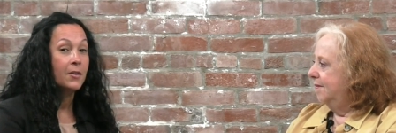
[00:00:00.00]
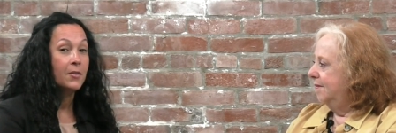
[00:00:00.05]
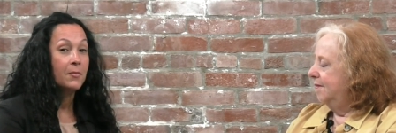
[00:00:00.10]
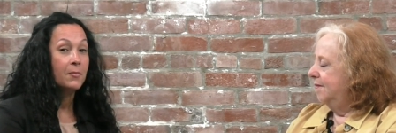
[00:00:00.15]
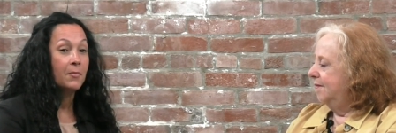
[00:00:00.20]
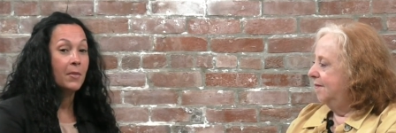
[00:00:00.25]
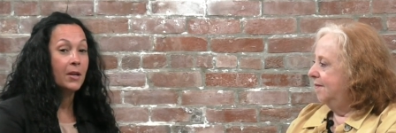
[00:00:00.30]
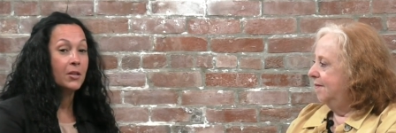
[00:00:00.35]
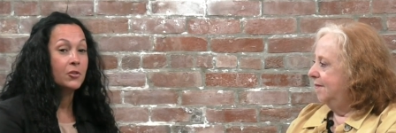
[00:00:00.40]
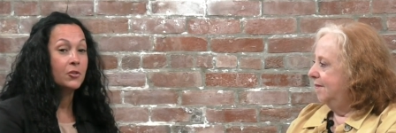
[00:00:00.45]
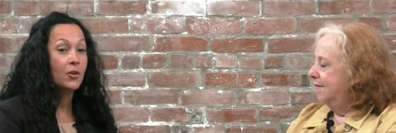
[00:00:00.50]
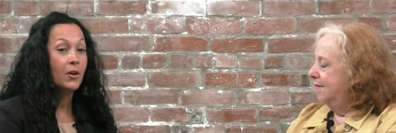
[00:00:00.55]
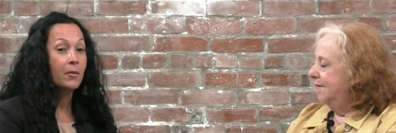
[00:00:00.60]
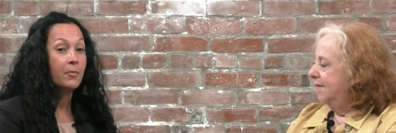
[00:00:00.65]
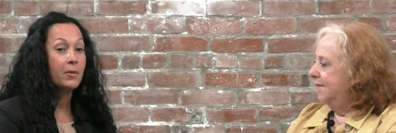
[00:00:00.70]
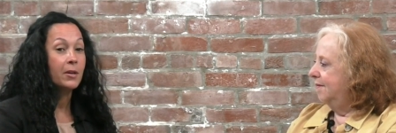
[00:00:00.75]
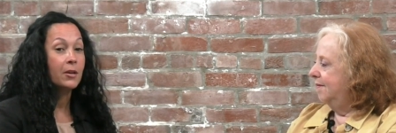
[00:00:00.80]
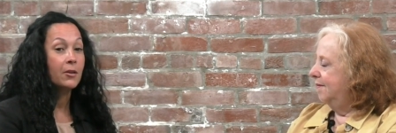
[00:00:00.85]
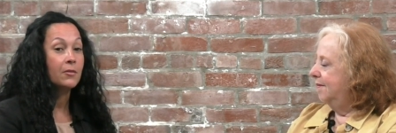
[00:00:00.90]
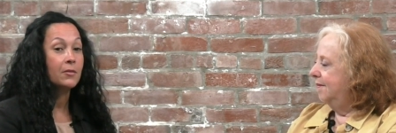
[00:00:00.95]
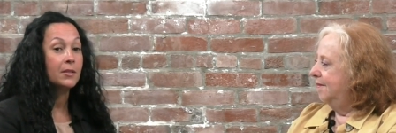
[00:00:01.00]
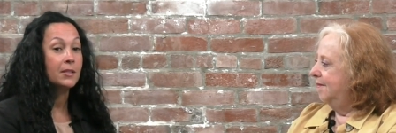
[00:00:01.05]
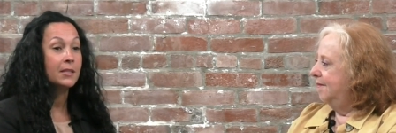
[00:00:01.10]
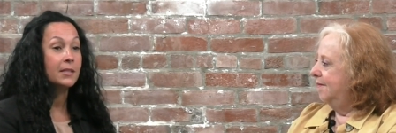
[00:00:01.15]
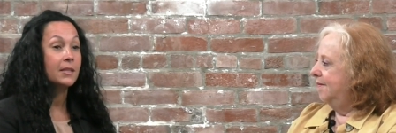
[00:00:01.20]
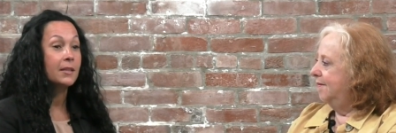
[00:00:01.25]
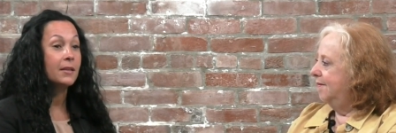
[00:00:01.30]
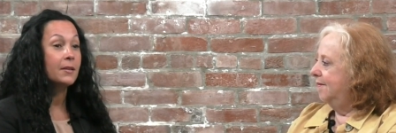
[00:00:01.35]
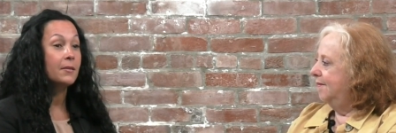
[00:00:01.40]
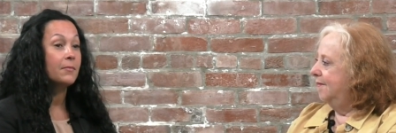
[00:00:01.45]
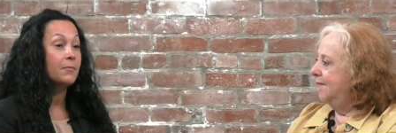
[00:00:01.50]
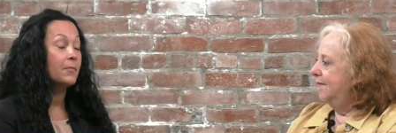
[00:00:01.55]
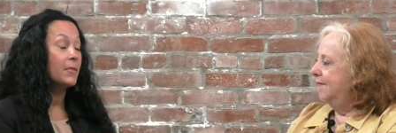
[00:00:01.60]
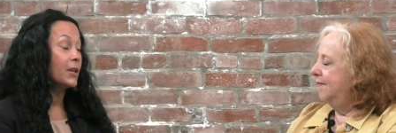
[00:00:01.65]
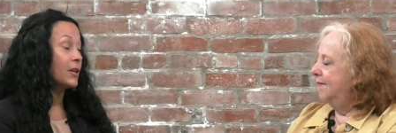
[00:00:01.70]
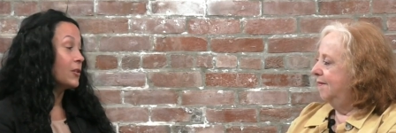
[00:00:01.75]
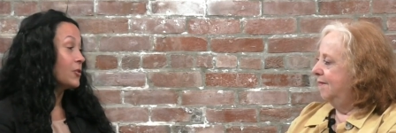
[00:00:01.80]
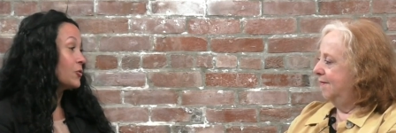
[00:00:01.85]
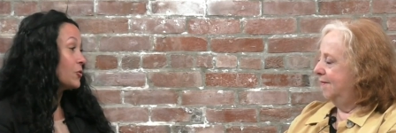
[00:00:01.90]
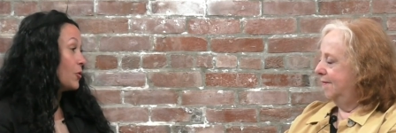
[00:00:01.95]
Speaker 1: my job there, is
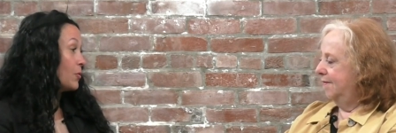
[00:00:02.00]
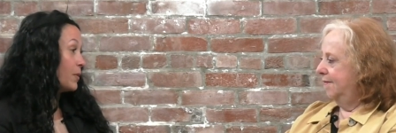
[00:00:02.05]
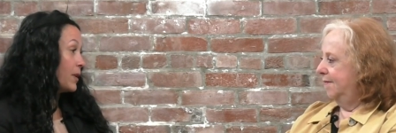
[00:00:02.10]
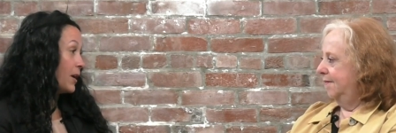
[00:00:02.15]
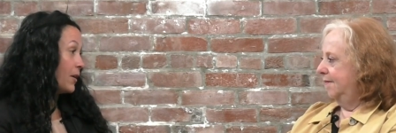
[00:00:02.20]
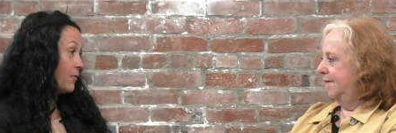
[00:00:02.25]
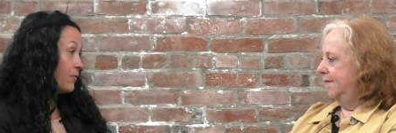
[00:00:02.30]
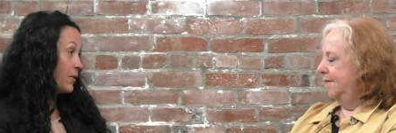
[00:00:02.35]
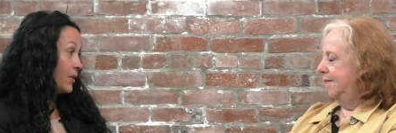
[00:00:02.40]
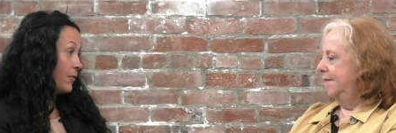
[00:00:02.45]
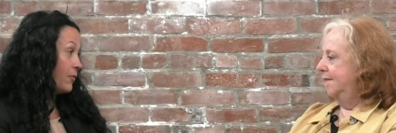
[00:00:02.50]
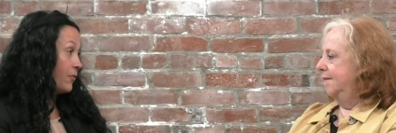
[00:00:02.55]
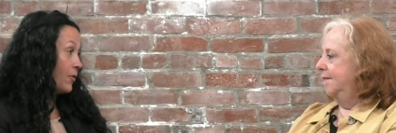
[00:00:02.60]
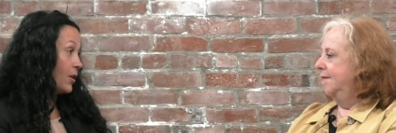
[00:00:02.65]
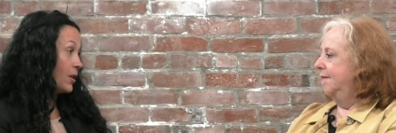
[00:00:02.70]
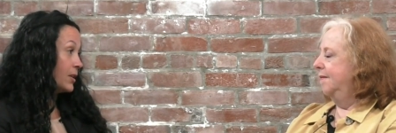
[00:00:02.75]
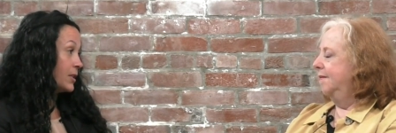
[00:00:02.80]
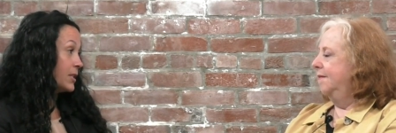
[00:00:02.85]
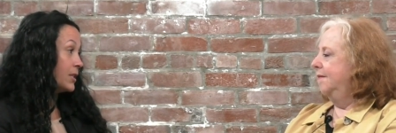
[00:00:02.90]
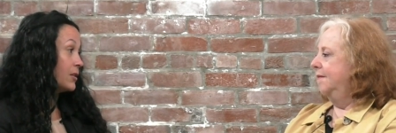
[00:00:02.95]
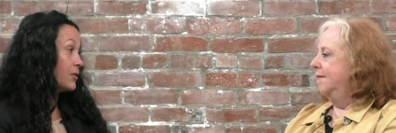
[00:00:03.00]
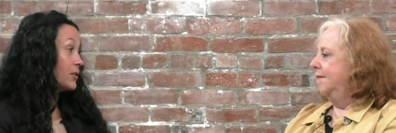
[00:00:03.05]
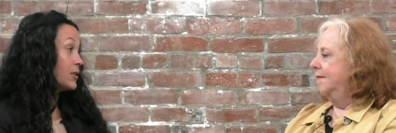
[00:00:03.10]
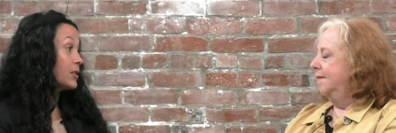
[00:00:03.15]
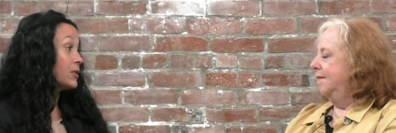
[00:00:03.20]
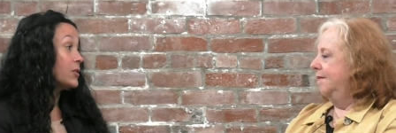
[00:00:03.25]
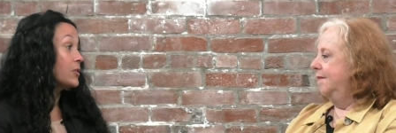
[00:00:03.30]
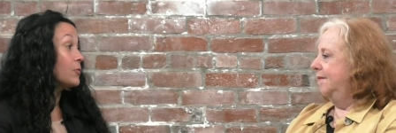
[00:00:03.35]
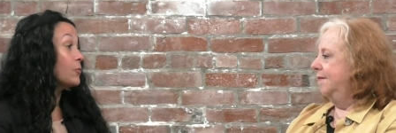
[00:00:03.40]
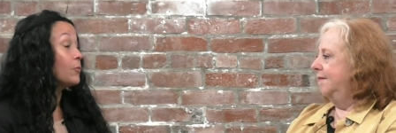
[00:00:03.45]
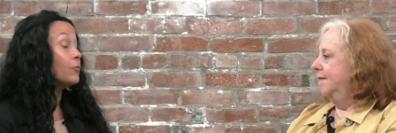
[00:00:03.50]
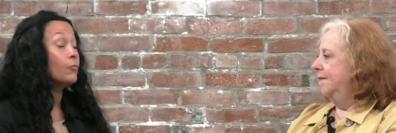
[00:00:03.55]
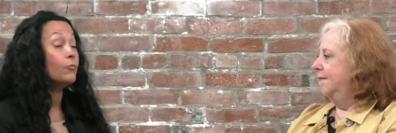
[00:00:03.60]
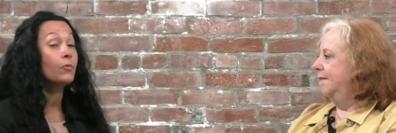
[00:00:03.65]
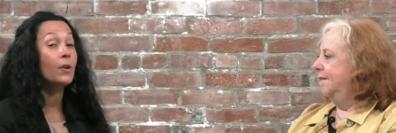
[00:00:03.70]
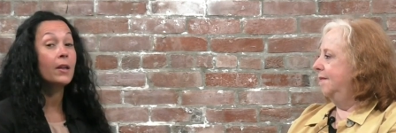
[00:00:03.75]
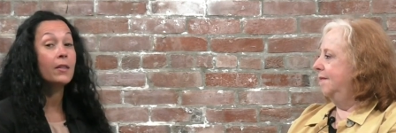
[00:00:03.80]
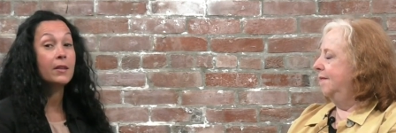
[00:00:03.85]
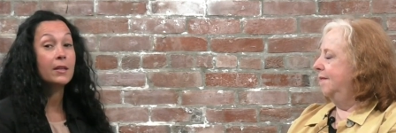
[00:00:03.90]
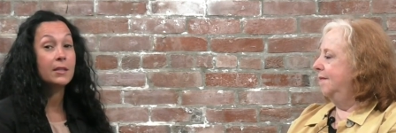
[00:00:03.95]
making sure we have enough volunteers to
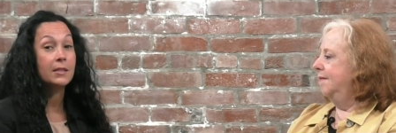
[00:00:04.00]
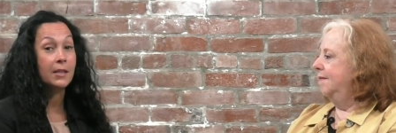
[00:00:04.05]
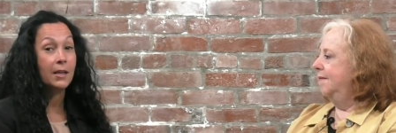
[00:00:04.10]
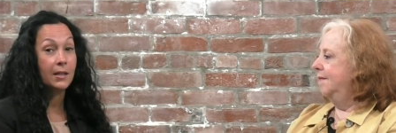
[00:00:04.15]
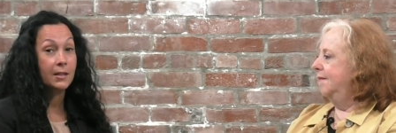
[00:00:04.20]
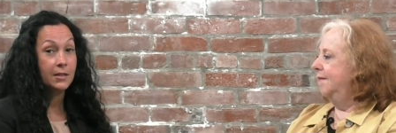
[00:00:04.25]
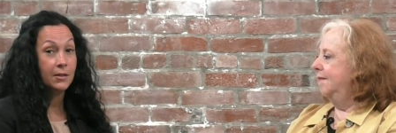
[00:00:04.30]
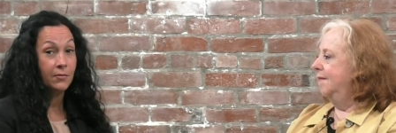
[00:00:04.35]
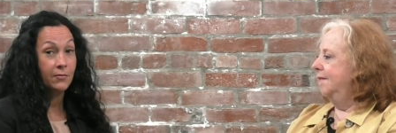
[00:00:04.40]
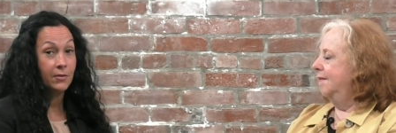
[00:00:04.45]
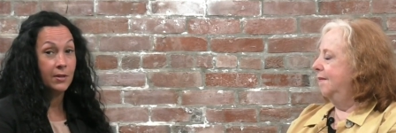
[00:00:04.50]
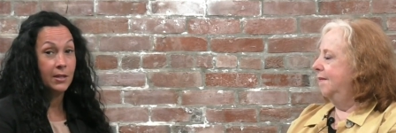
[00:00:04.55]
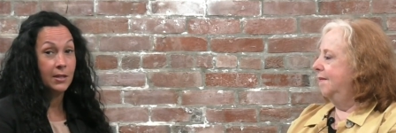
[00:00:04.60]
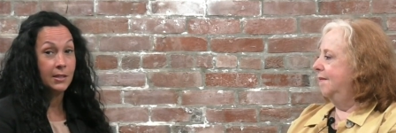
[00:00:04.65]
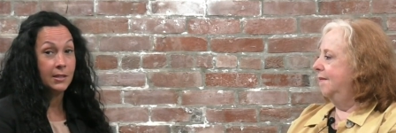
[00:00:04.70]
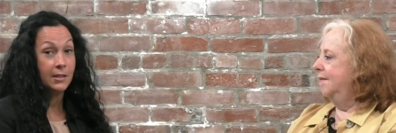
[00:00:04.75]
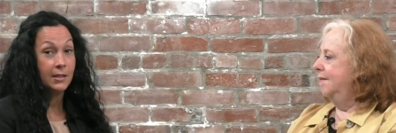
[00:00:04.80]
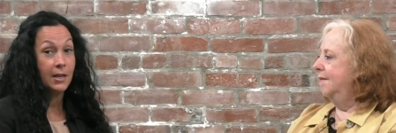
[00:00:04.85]
run these activities and